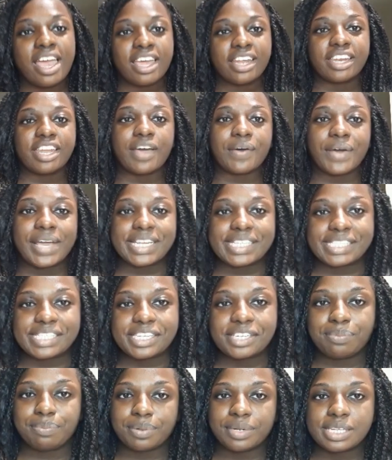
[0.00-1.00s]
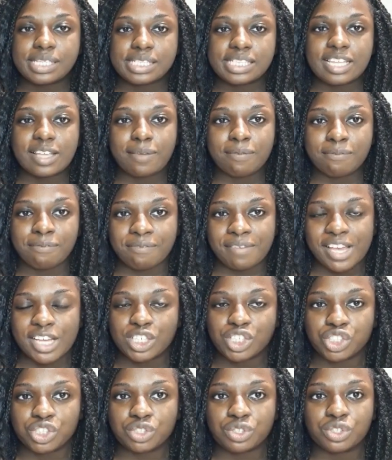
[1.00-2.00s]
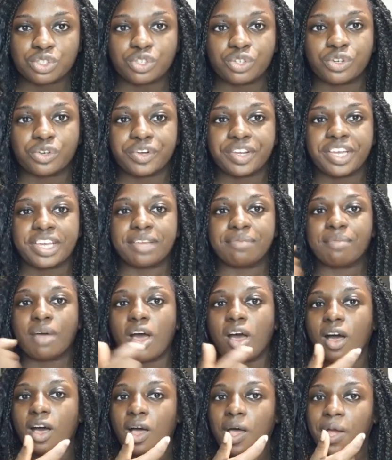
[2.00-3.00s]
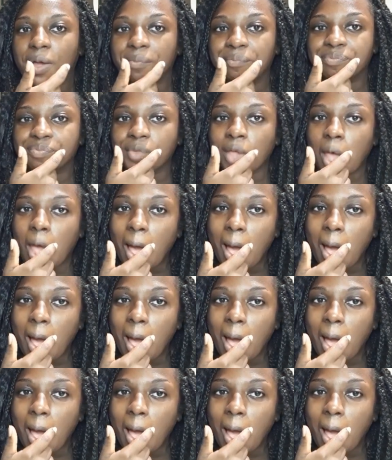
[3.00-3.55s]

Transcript: Now I did put some facial cream on